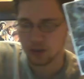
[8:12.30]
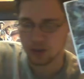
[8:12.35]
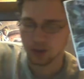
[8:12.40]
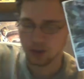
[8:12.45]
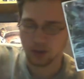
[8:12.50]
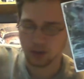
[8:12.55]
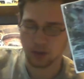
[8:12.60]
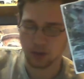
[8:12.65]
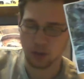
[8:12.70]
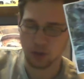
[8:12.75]

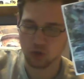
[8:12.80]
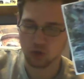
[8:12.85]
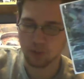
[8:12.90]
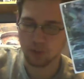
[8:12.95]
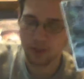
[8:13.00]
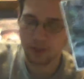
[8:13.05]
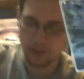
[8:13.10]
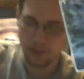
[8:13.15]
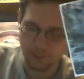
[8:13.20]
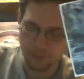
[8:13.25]
Not to
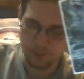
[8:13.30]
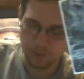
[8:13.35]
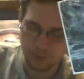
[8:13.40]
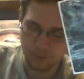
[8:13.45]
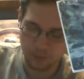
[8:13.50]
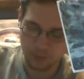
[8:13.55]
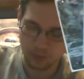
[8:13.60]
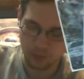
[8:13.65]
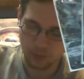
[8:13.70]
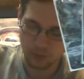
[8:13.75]
be
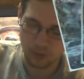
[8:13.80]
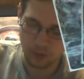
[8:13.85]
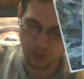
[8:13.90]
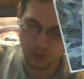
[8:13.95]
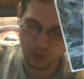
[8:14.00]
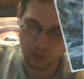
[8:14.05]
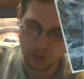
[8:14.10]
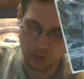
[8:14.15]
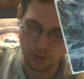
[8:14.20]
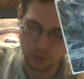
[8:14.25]

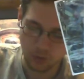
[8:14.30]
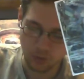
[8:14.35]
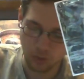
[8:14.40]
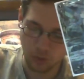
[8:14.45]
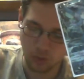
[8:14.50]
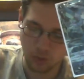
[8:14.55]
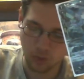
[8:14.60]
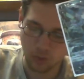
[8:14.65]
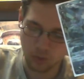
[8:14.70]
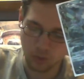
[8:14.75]

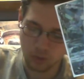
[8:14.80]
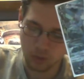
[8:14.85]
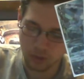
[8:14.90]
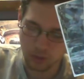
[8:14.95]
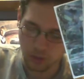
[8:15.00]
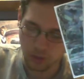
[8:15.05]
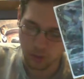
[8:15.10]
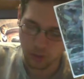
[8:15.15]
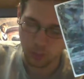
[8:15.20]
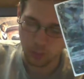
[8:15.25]
controlled
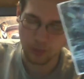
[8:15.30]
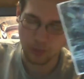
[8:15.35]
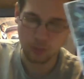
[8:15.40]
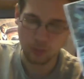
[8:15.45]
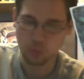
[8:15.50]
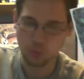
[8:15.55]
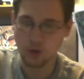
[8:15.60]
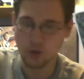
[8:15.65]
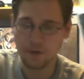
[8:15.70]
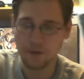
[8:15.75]
with
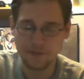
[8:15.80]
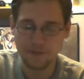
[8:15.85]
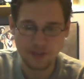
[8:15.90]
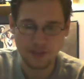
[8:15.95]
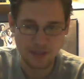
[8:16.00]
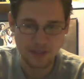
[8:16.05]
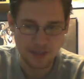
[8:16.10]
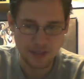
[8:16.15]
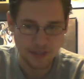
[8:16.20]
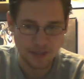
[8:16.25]
Rough
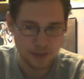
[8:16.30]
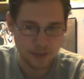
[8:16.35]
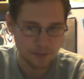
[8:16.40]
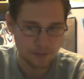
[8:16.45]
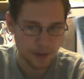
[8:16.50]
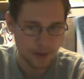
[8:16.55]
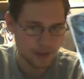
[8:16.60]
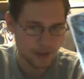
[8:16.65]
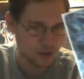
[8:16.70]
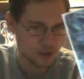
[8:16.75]
Seas
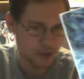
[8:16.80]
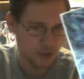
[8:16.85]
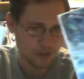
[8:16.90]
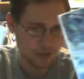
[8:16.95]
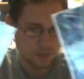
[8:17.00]
Banshee.